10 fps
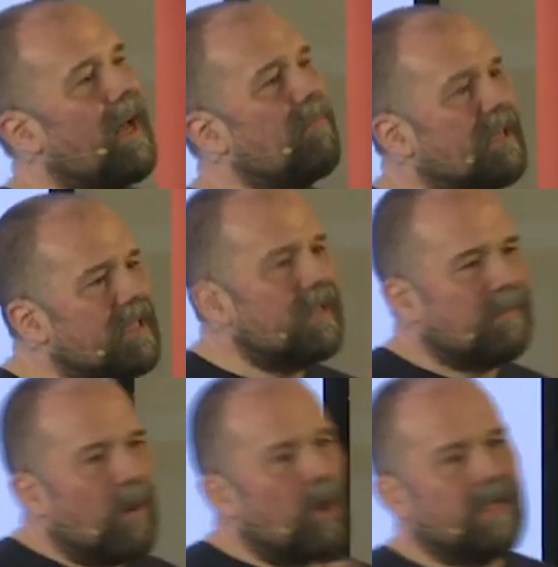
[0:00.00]
a business
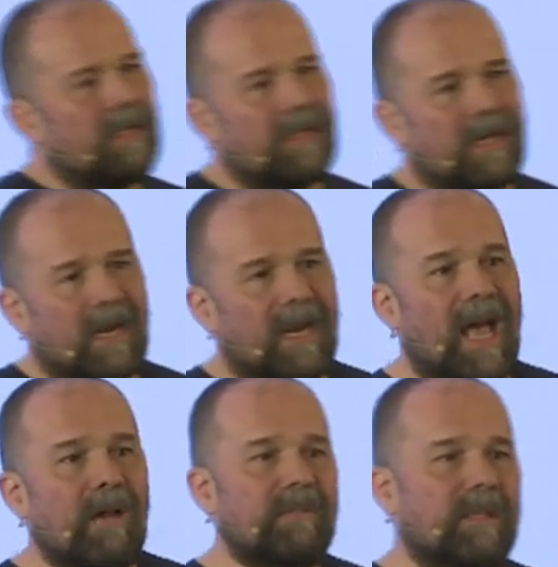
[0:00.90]
model that
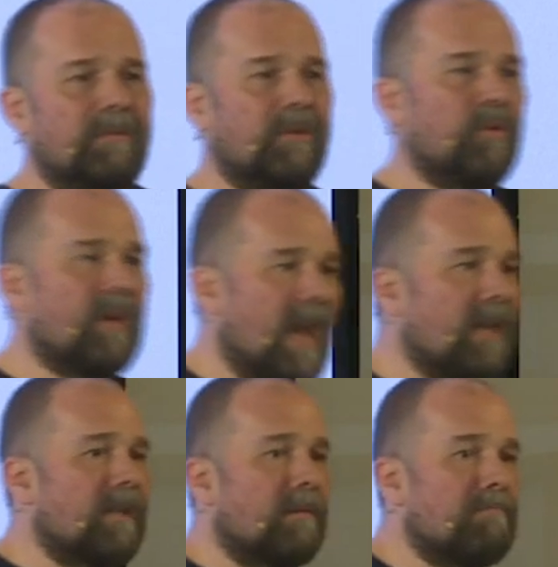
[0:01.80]
allows them to
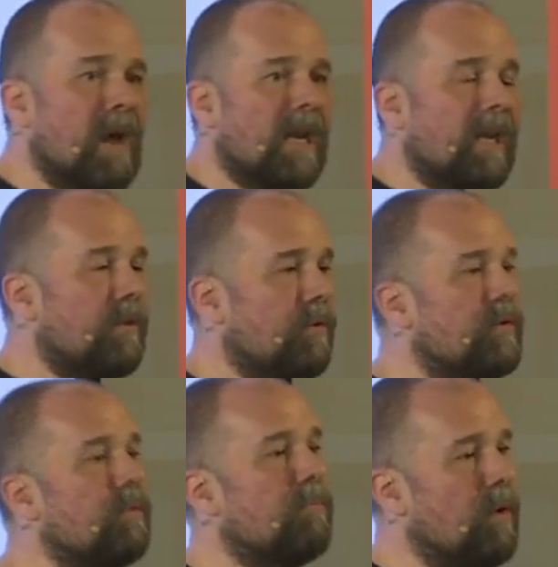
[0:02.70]
get money to
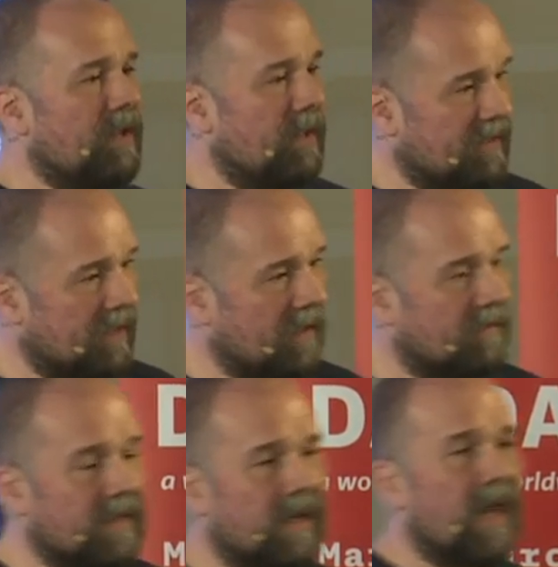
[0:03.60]
support
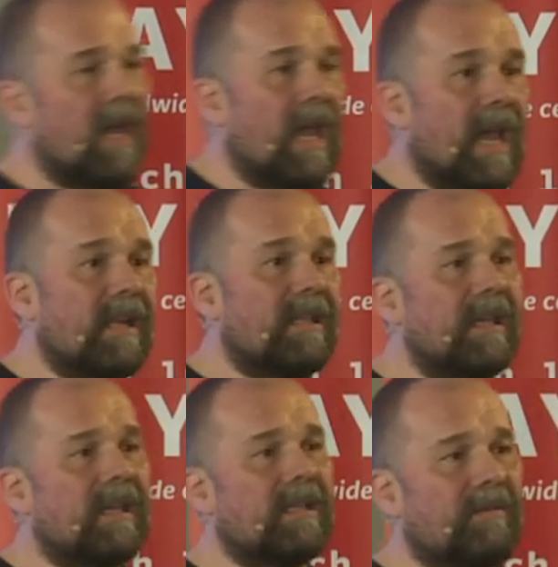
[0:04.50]
themselves. And I
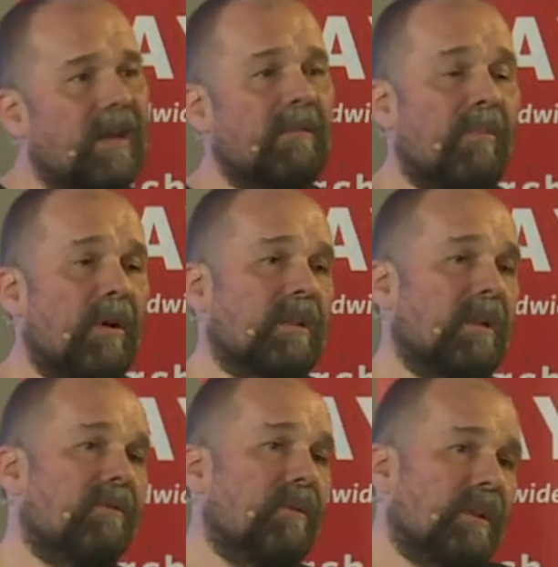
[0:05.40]
think it's very
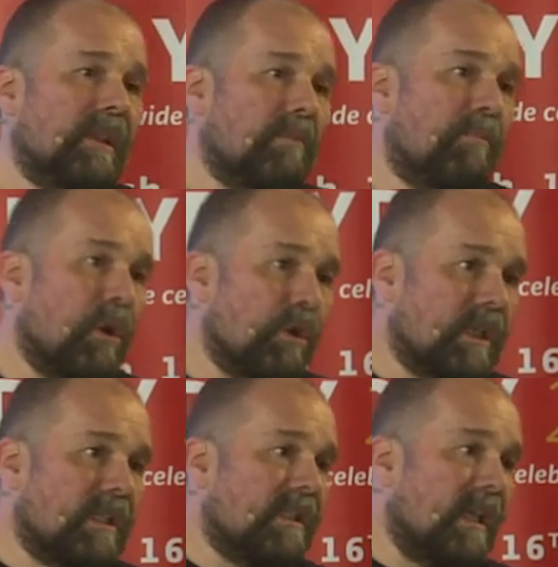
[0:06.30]
important for the
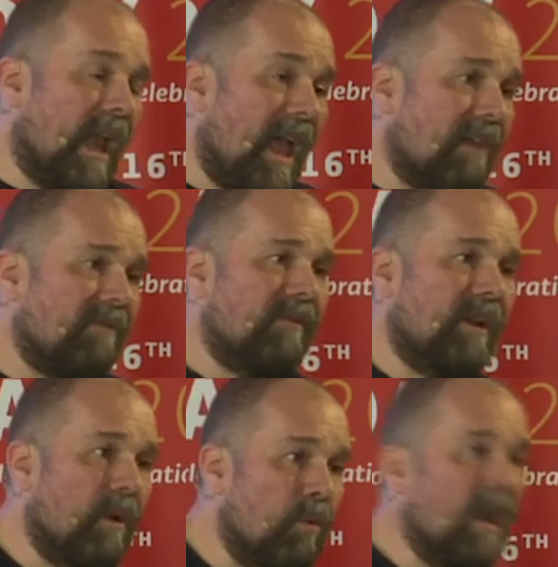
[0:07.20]
projects that have
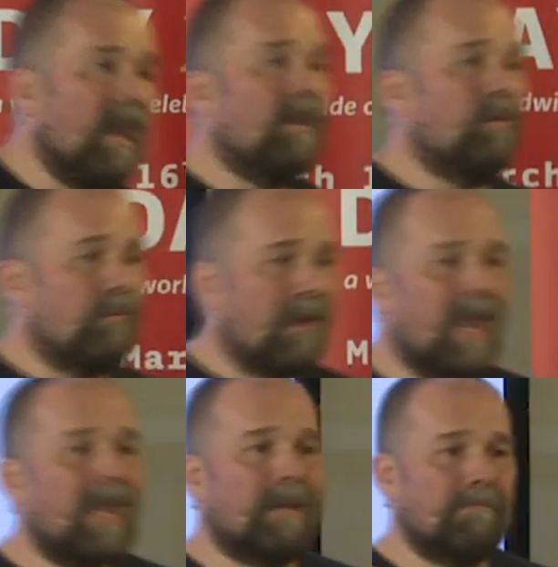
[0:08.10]
a way to
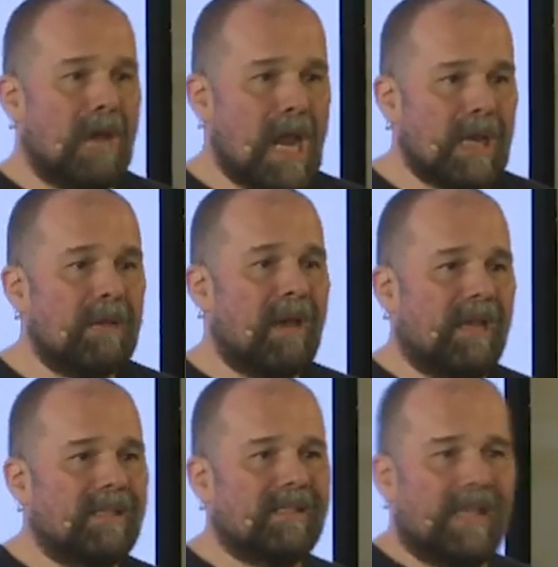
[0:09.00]
make money
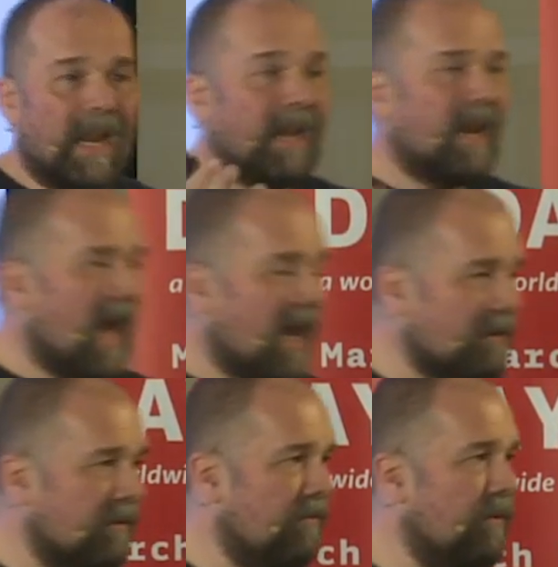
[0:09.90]
by selling
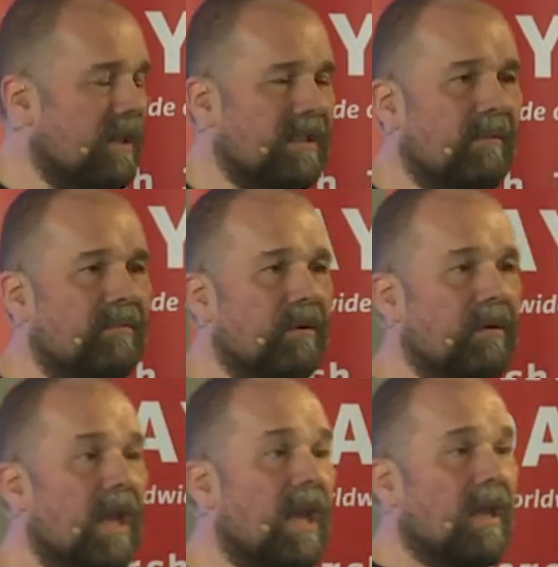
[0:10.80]
hardware, for example,
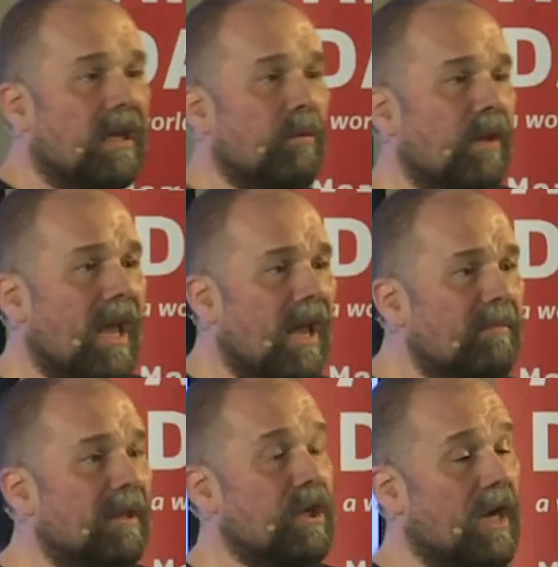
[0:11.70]
that we
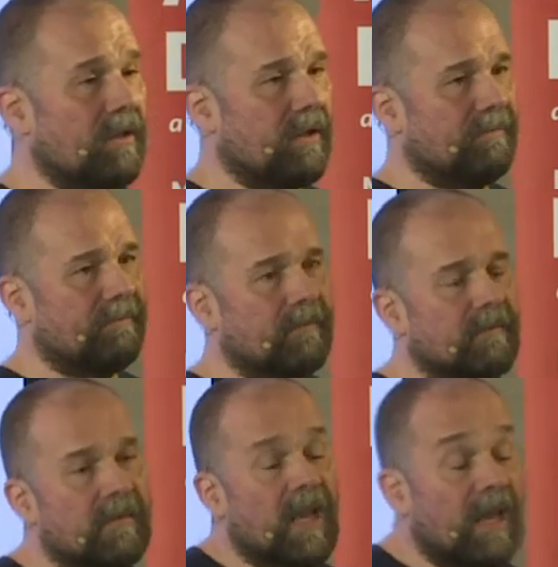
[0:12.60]
help each other.
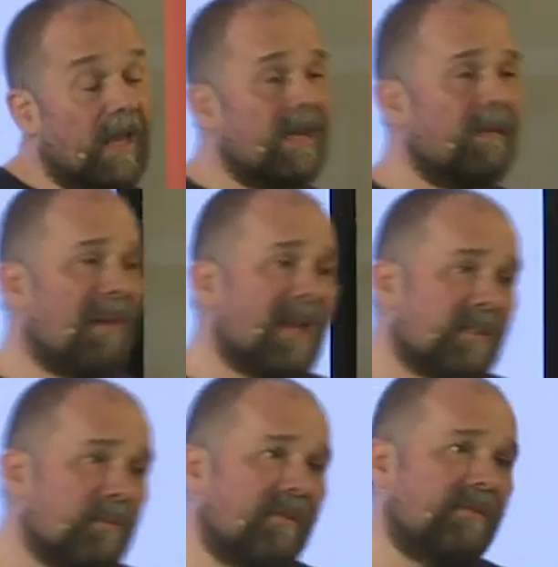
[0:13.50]
In the
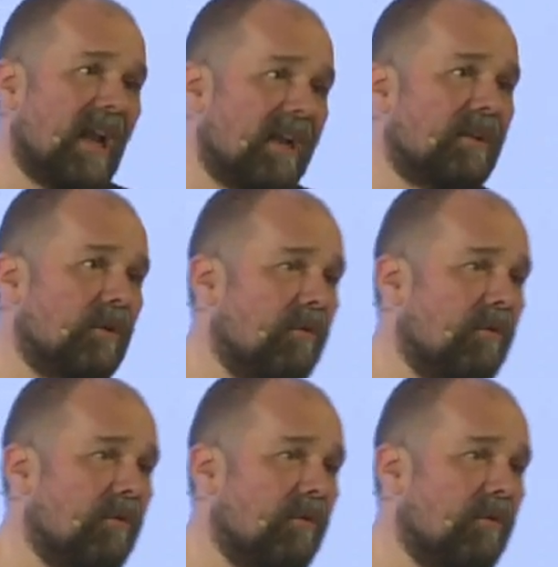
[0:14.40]
past, we've done it